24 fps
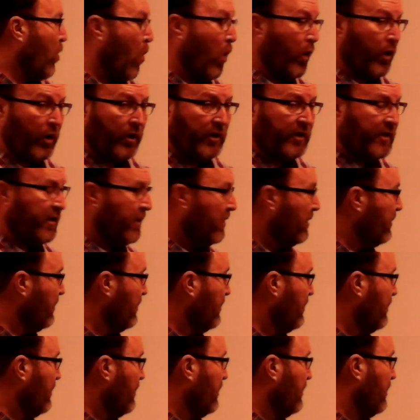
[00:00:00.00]
quarters.
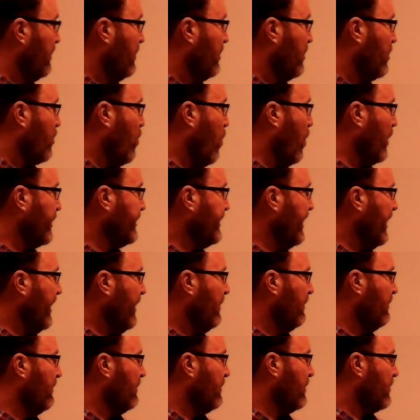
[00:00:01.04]

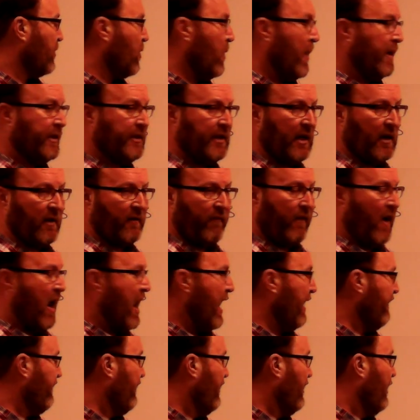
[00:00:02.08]
Quartic, quintic,
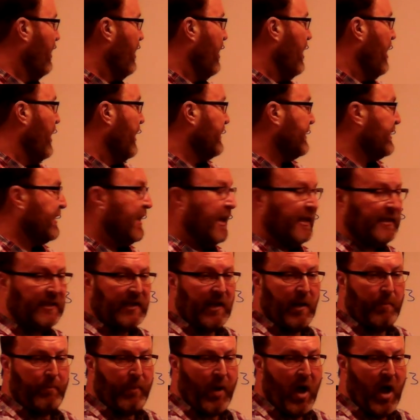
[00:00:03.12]
5. 6
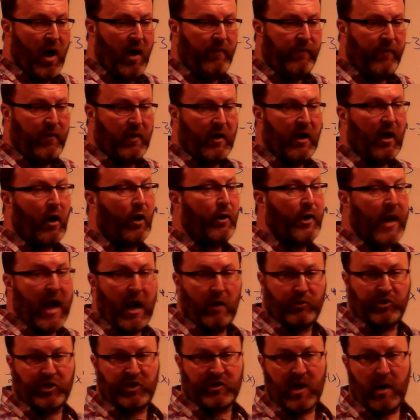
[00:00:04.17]
and above are
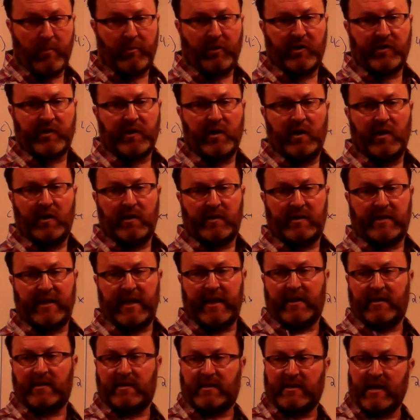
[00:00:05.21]
now just numbers.
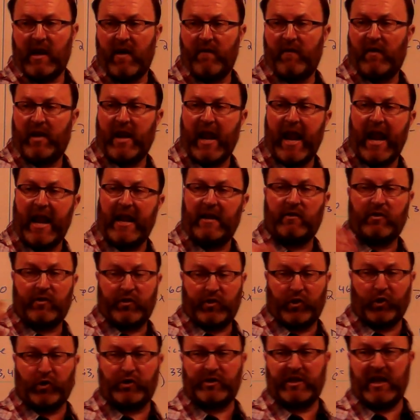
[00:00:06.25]
6, 7,
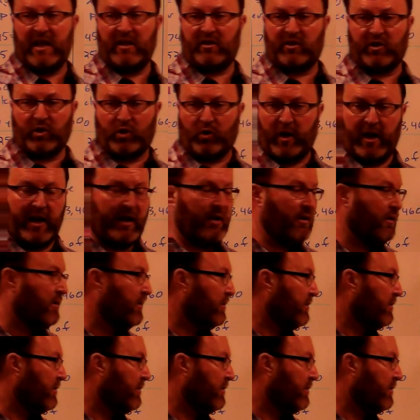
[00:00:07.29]
8, 13th degree.